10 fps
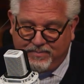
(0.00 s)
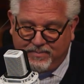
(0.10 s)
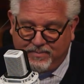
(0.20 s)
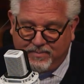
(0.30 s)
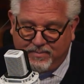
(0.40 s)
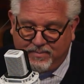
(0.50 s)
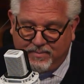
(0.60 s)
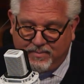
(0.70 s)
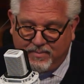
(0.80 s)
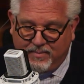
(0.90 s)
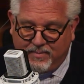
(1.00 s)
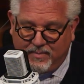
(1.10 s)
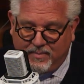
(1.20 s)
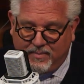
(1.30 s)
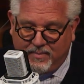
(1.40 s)

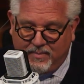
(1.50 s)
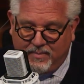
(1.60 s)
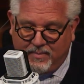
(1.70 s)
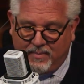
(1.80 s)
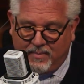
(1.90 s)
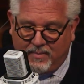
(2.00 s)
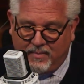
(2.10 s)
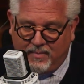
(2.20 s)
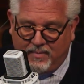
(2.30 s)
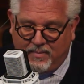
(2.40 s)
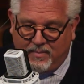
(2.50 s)
(no one is talking)